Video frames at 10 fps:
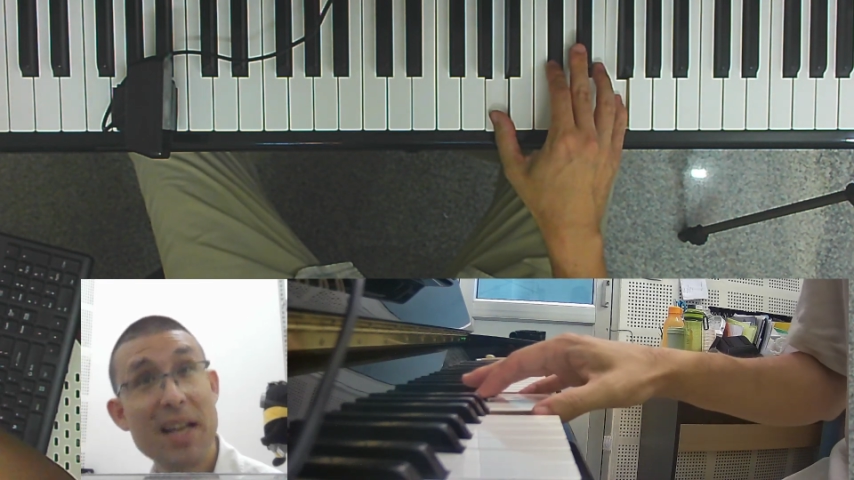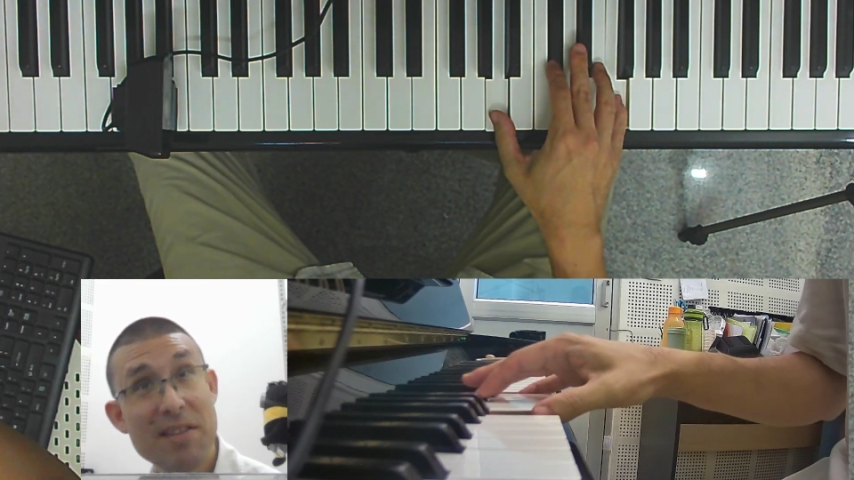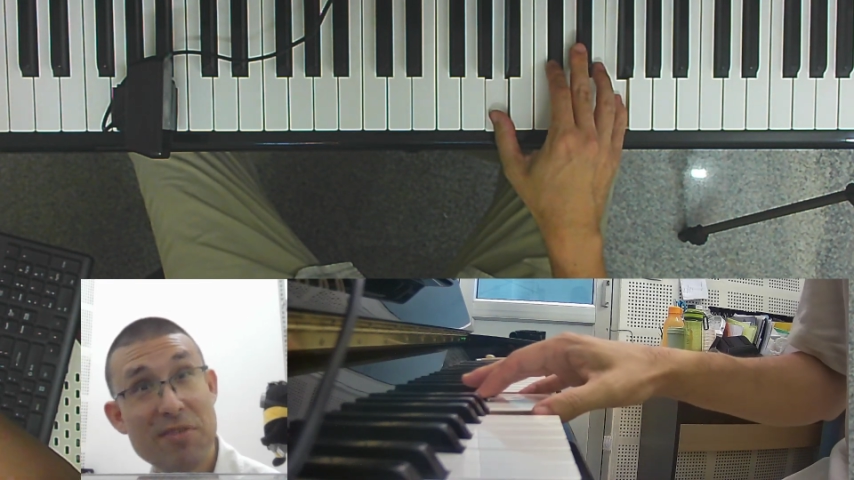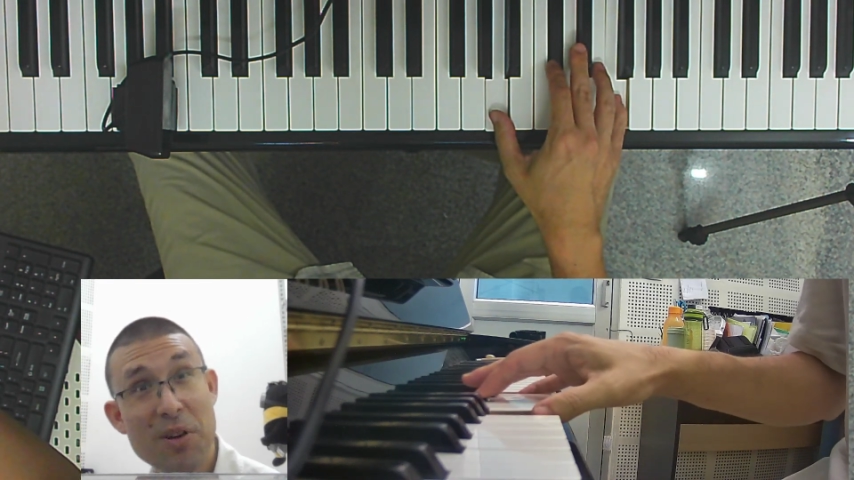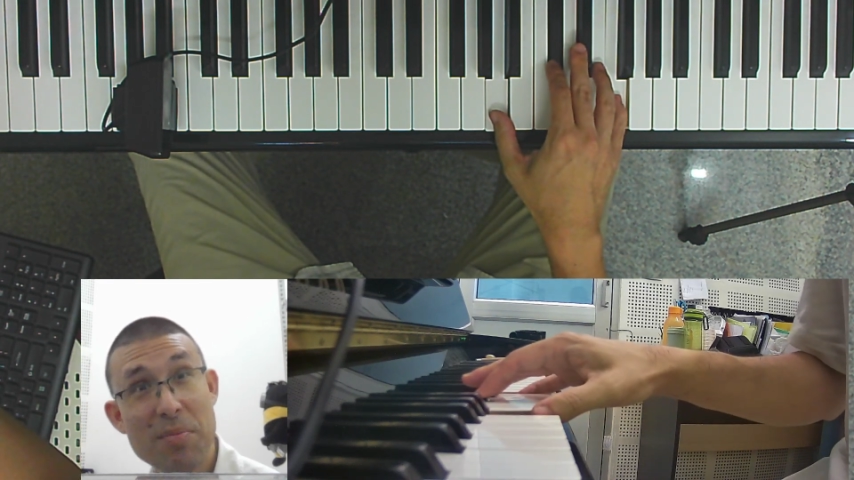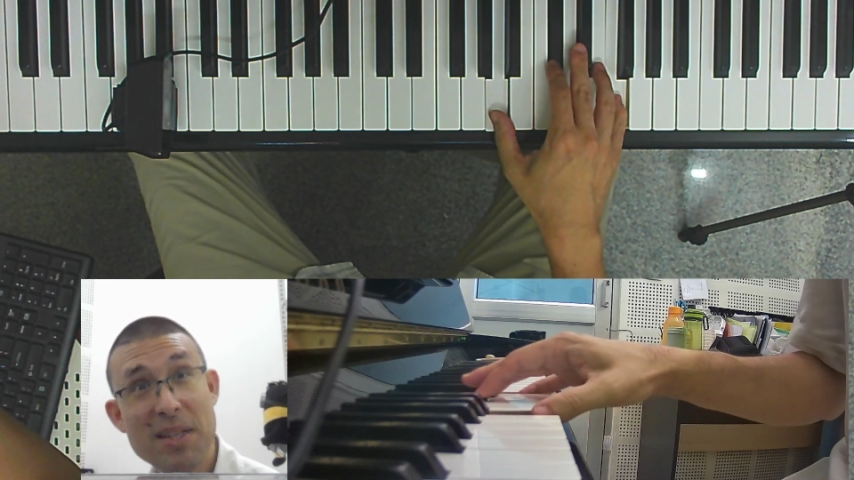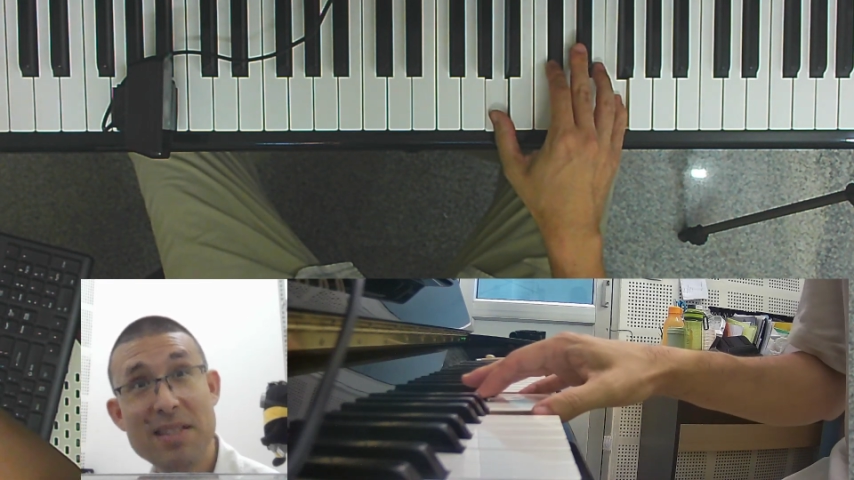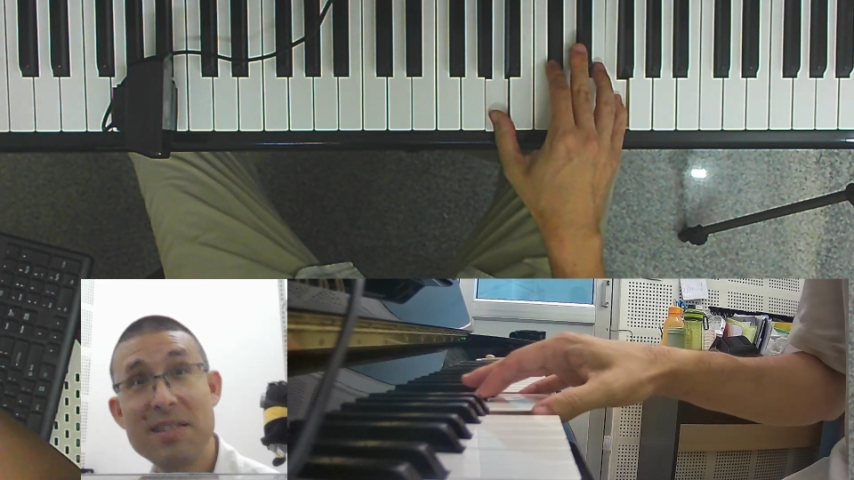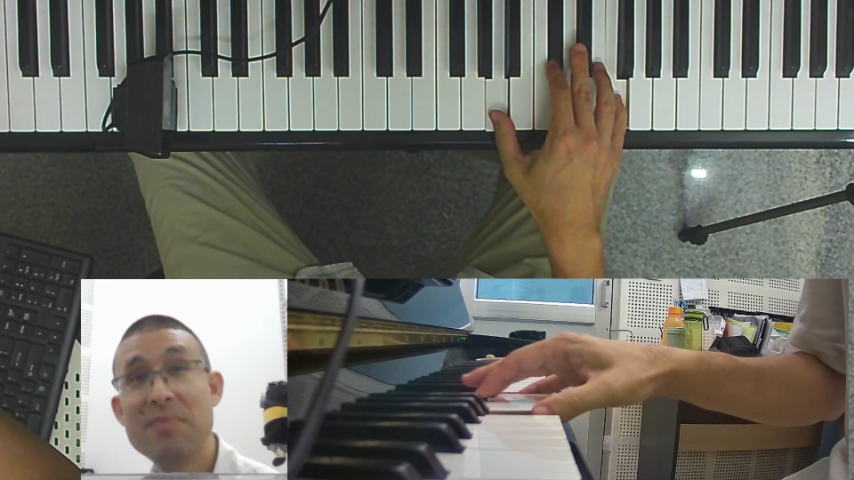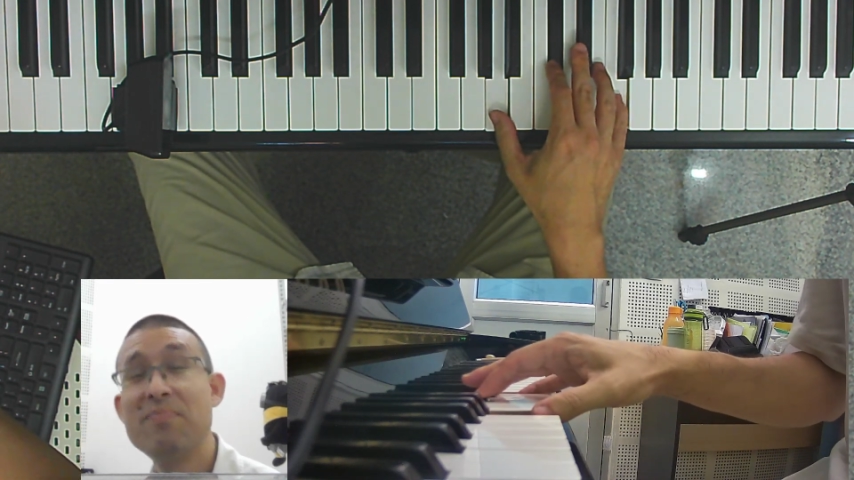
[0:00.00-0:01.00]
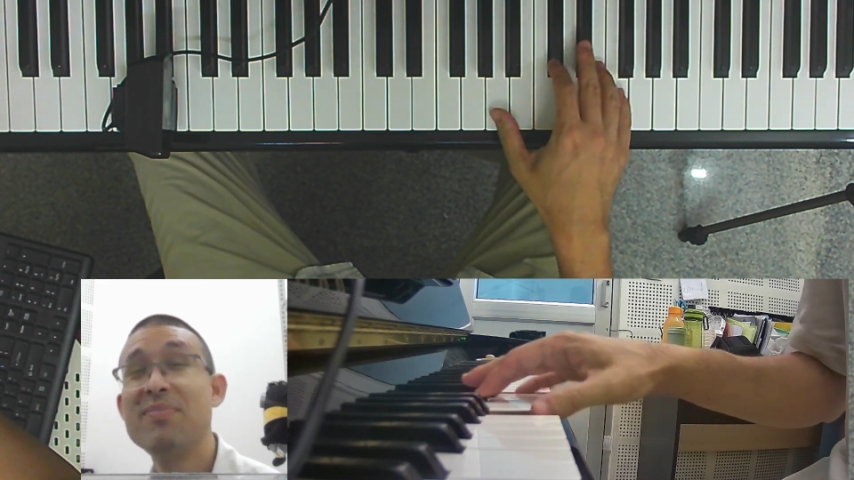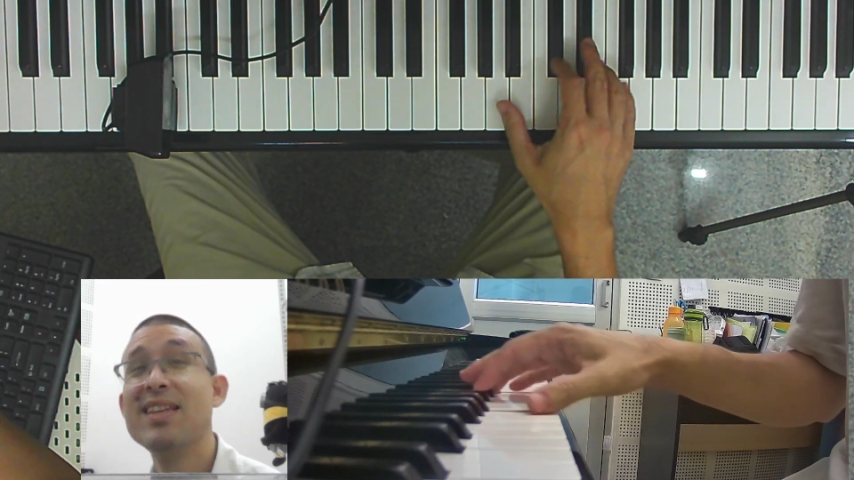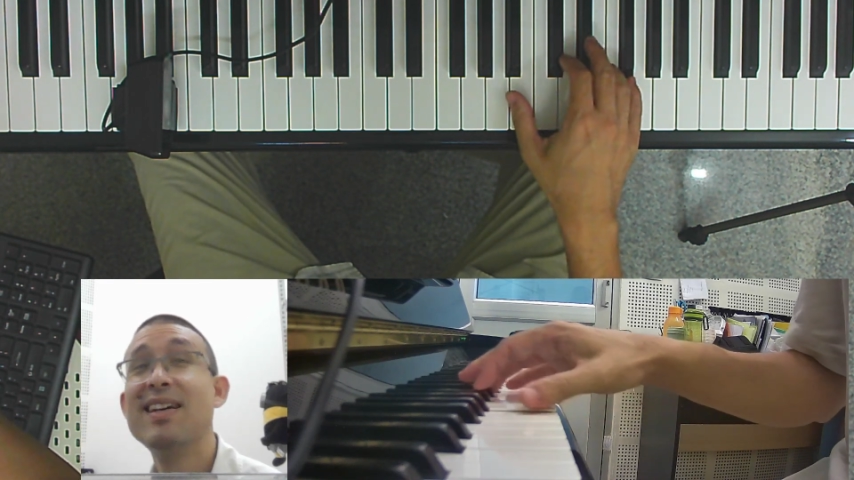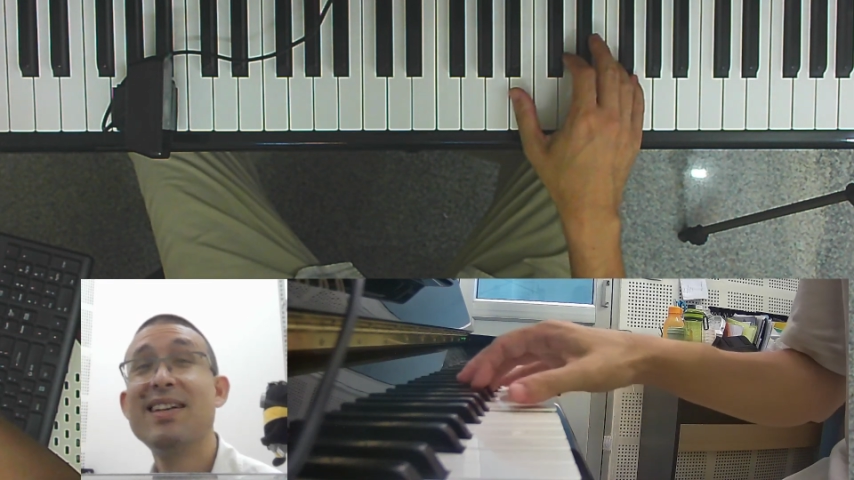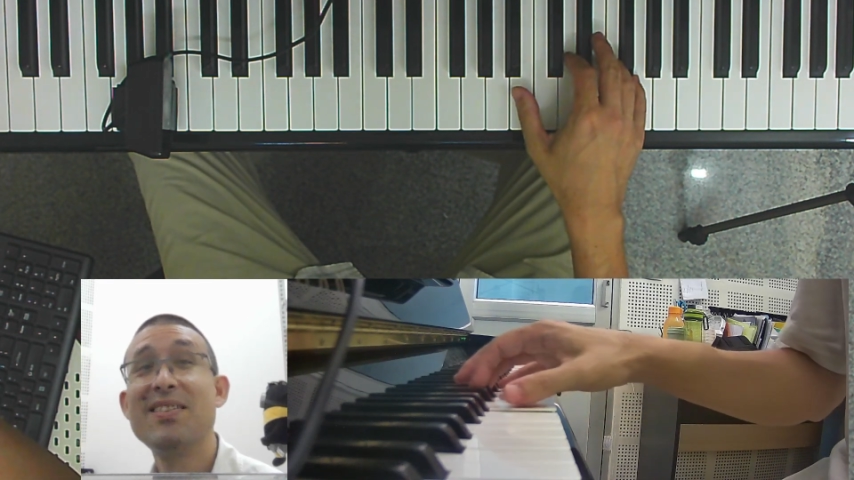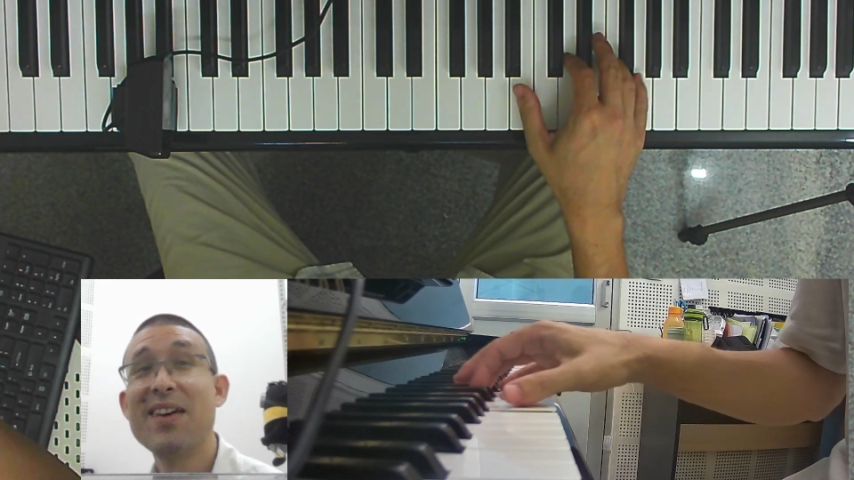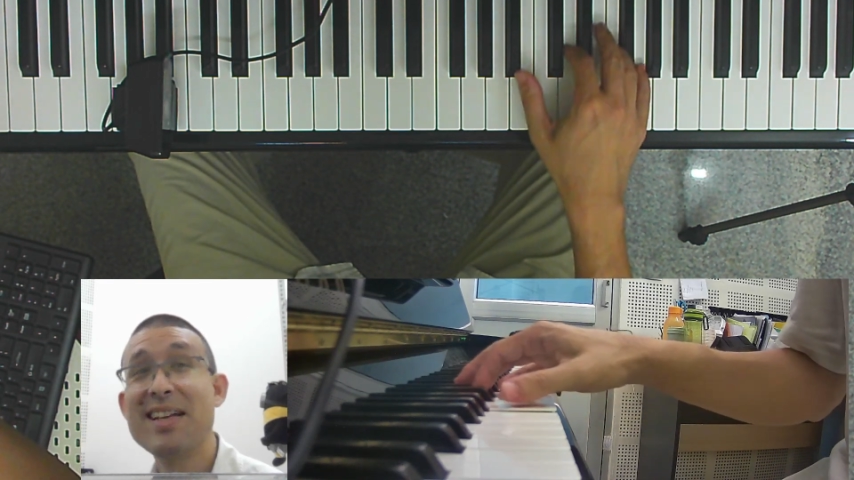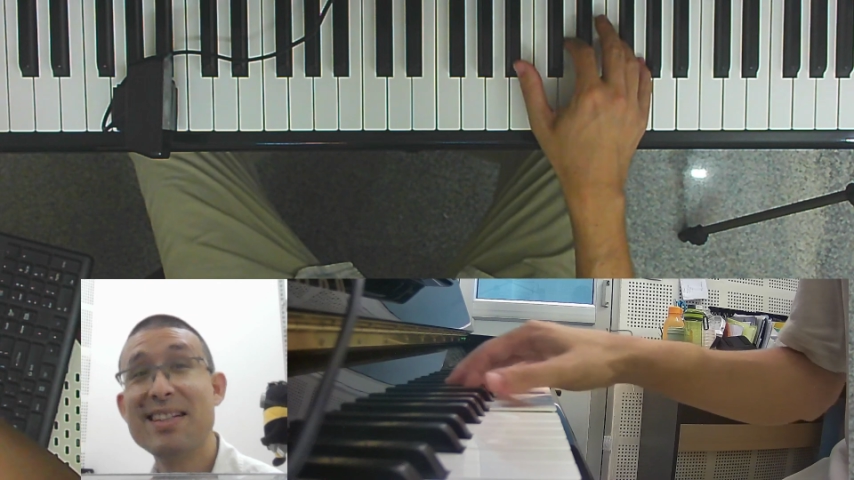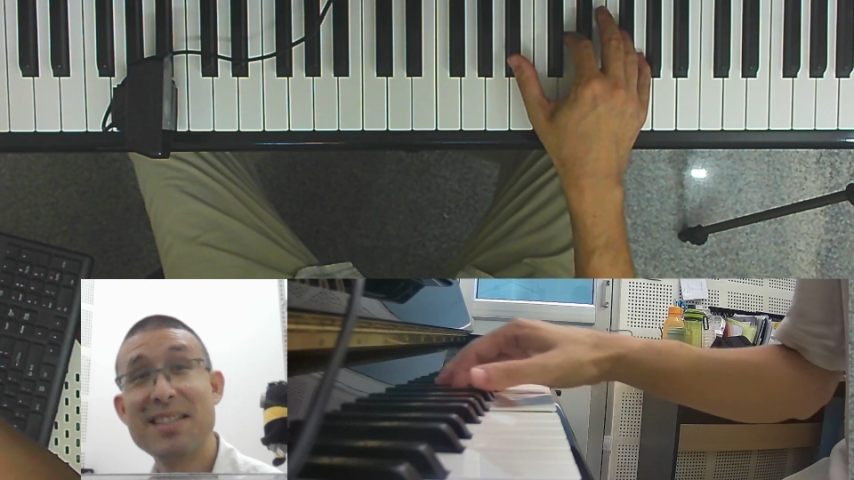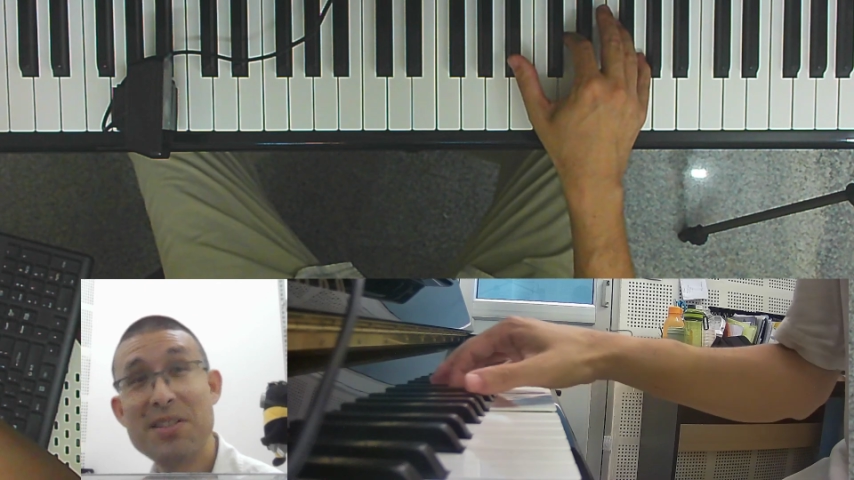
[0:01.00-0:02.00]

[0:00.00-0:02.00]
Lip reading: F augmented, right?